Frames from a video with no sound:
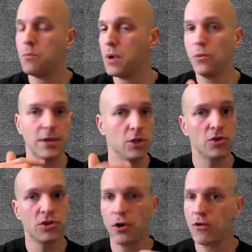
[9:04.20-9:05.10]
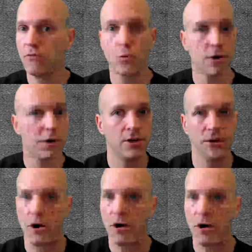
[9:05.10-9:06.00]
and the moment you start overworking
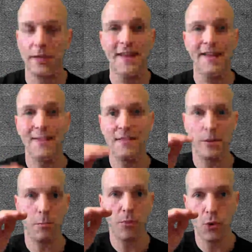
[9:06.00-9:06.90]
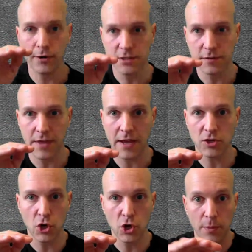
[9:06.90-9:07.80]
your dog, the importance of
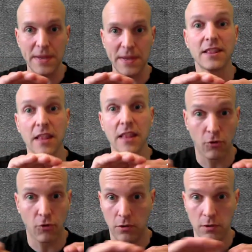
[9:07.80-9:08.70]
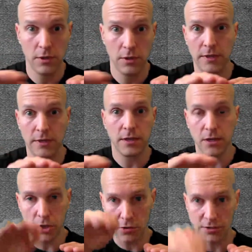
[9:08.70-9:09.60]
that dopamine level
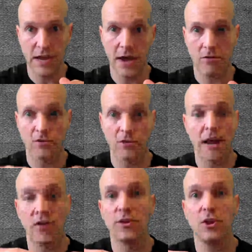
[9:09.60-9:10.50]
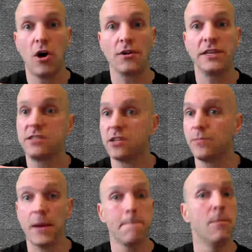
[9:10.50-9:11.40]
goes down. So now the dog needs
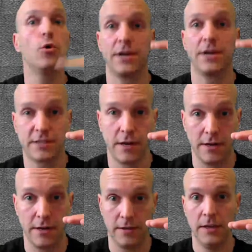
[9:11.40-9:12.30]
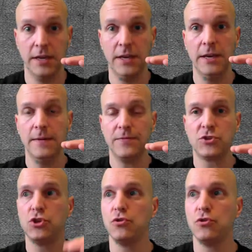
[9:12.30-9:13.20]
something more exciting
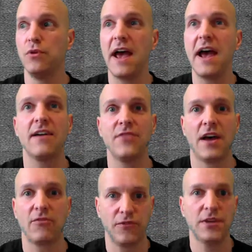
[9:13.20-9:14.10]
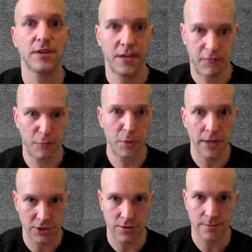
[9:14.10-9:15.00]
to have that feeling of
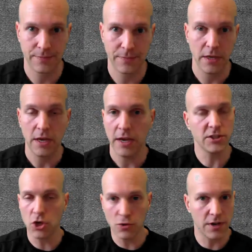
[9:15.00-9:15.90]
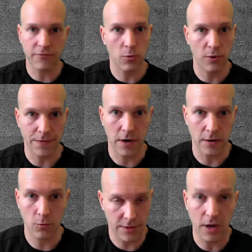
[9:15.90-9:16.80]
pleasure. It's no different
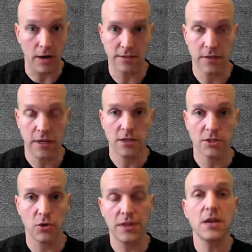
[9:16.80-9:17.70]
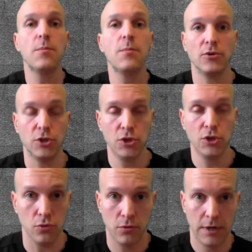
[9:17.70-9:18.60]
with us. So think about
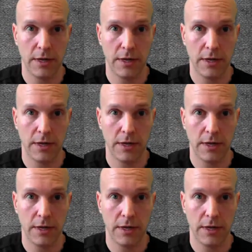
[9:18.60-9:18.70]
you.